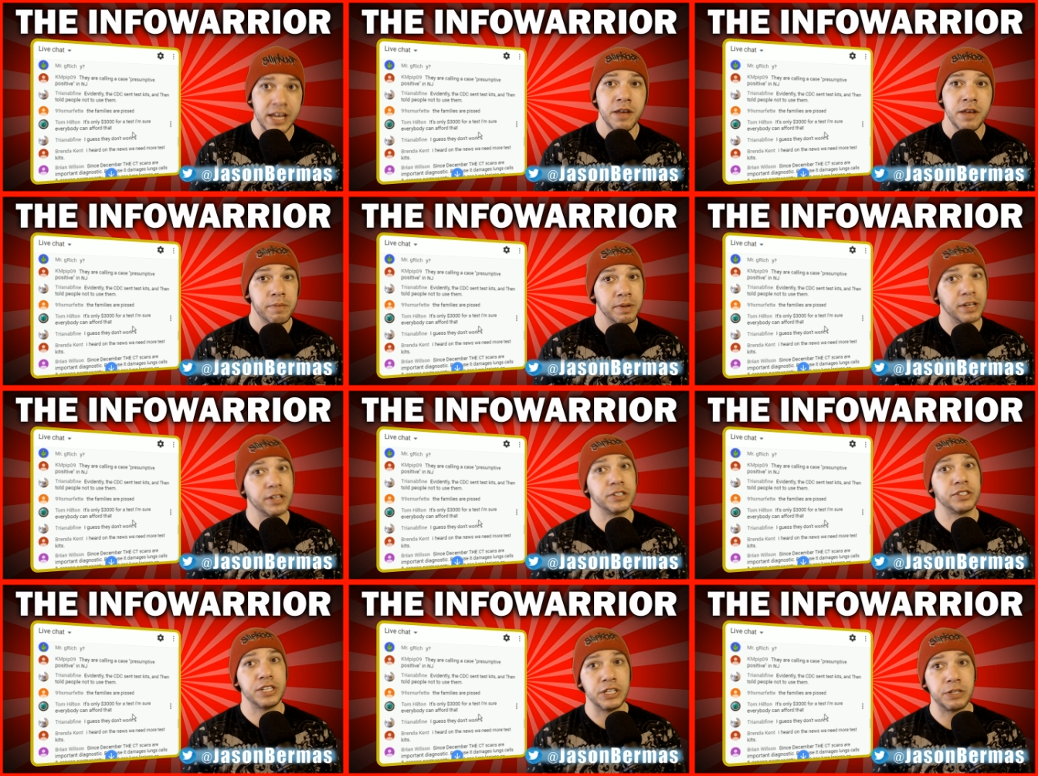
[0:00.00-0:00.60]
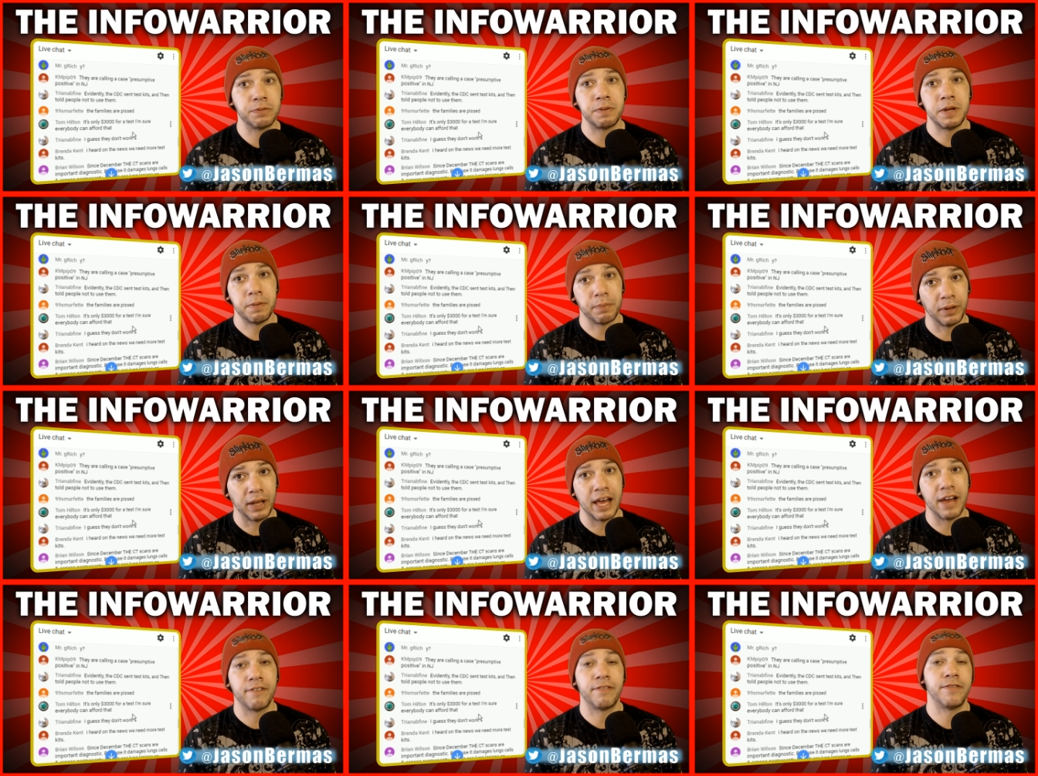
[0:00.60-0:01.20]
because these people
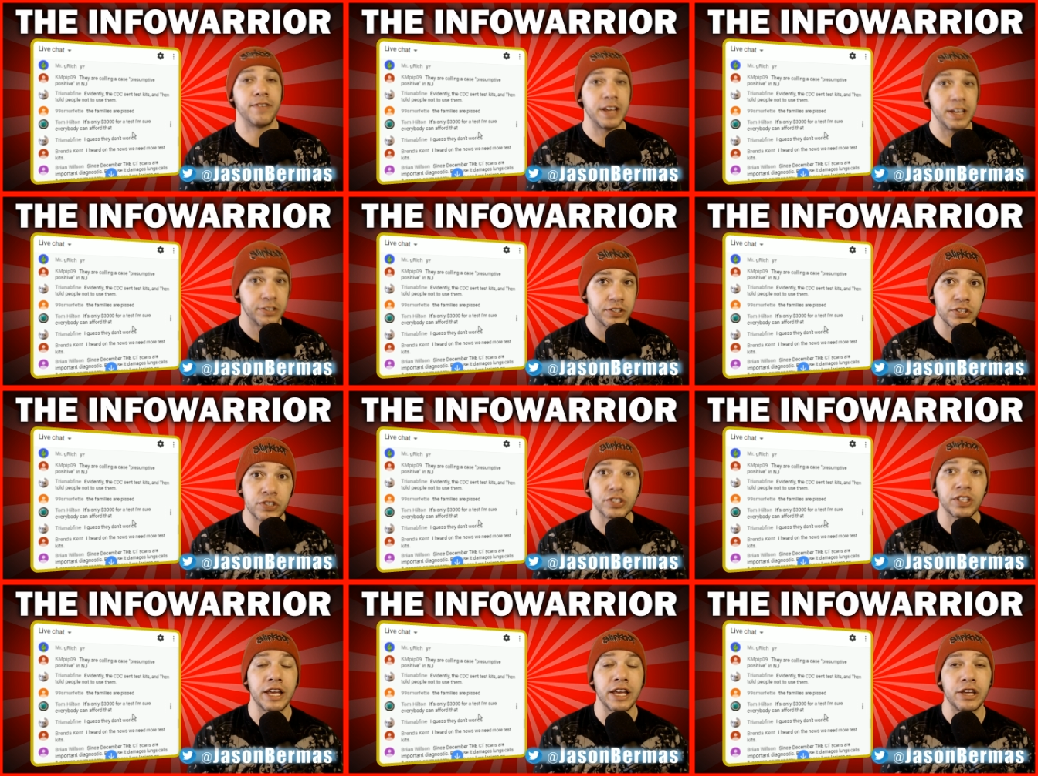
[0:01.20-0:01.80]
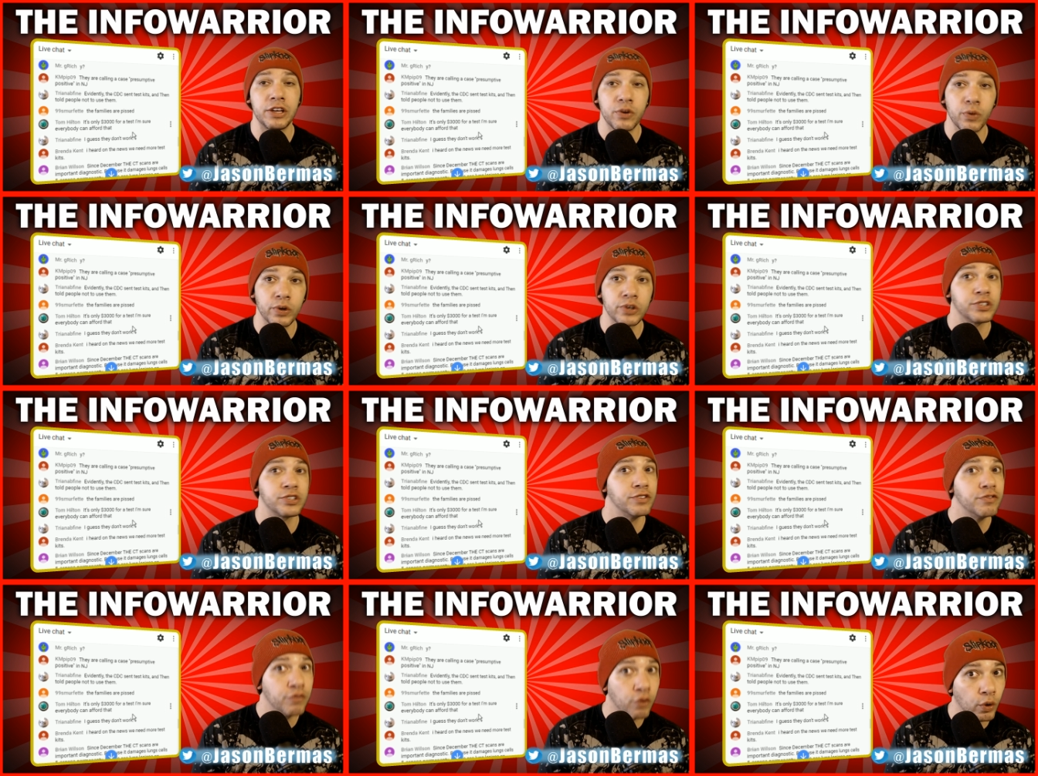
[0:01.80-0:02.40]
have faces like yours
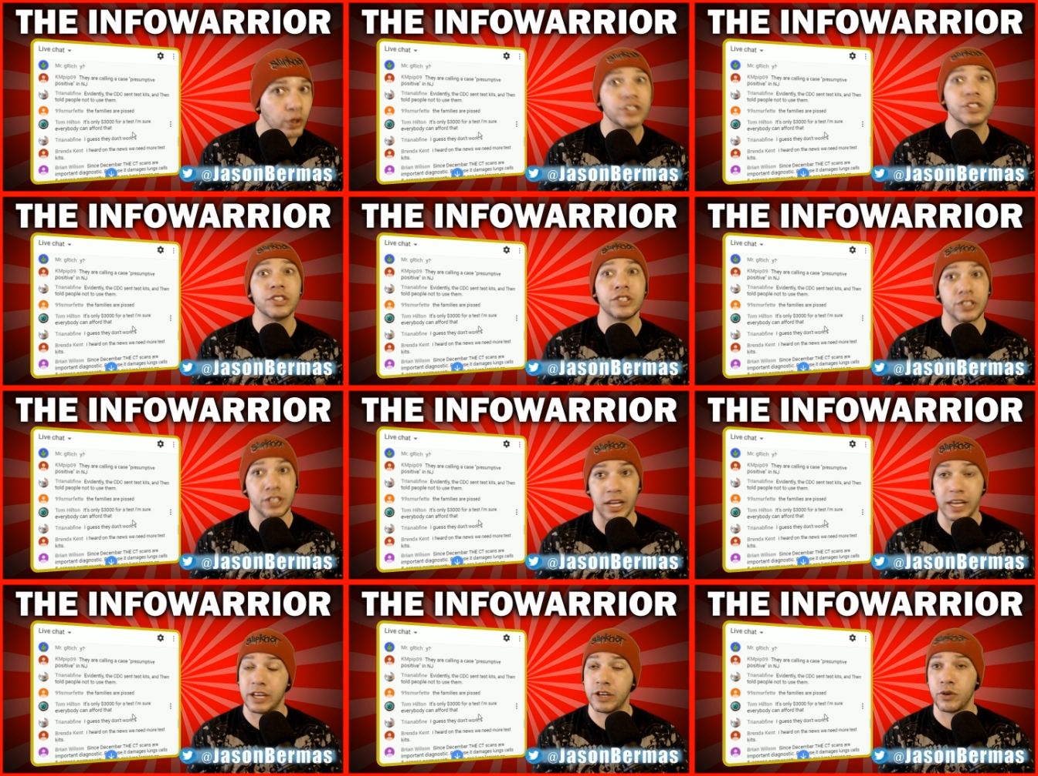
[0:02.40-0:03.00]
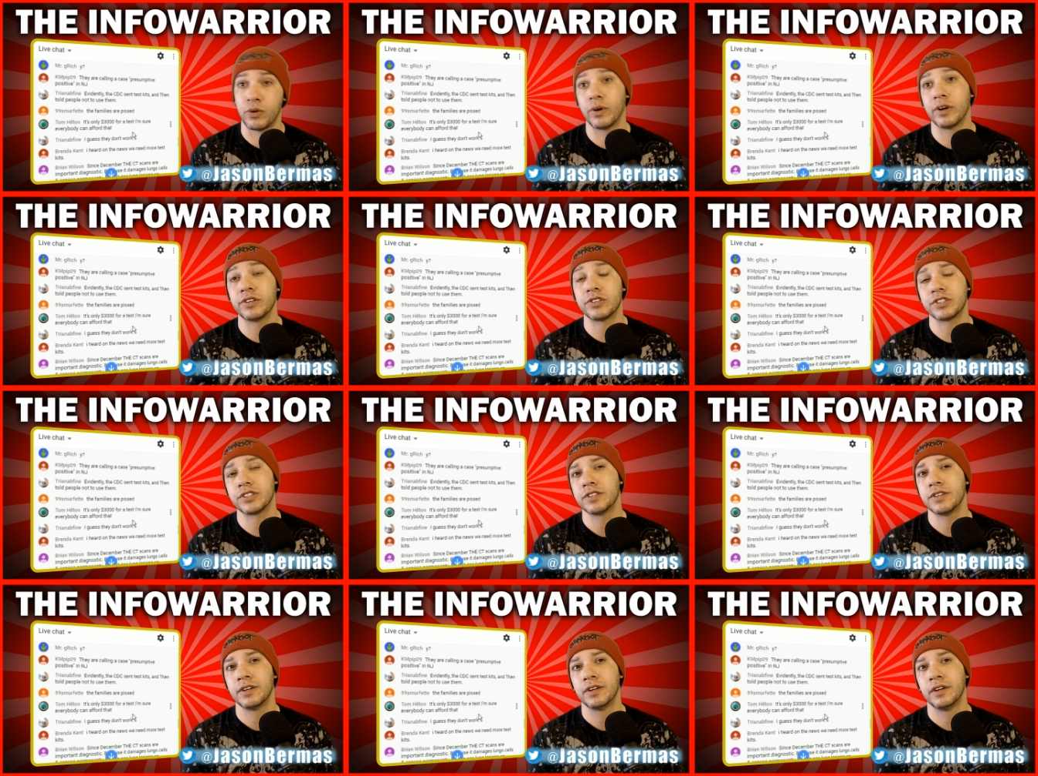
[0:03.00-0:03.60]
and voices like yours,
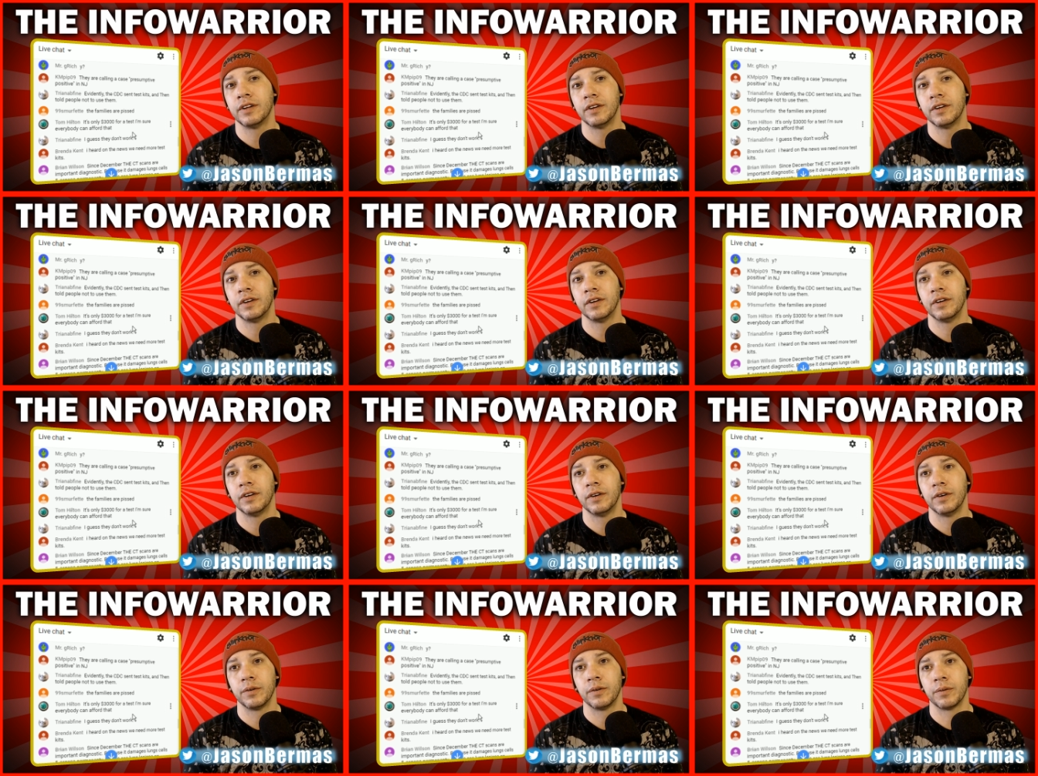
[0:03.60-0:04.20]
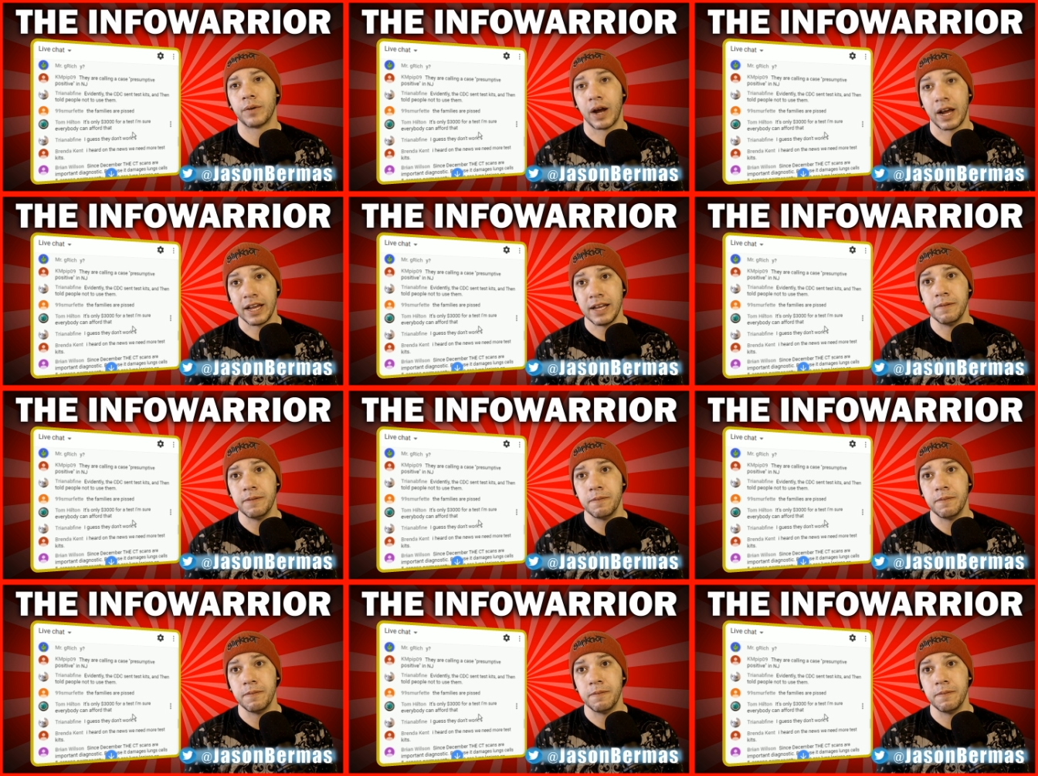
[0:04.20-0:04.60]
right?